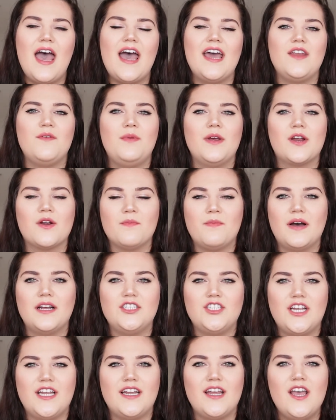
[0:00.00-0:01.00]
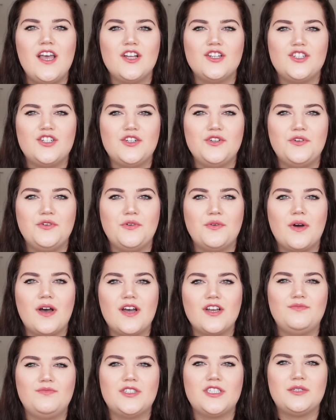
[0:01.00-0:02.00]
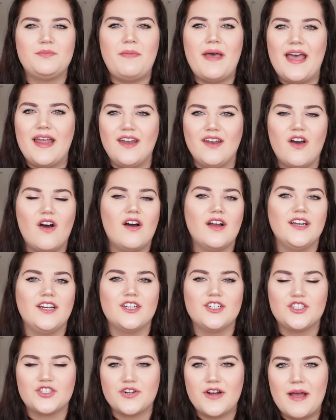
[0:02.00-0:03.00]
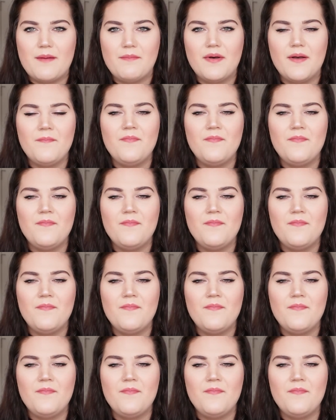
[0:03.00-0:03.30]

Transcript: and a bigger budget to spend on your trip.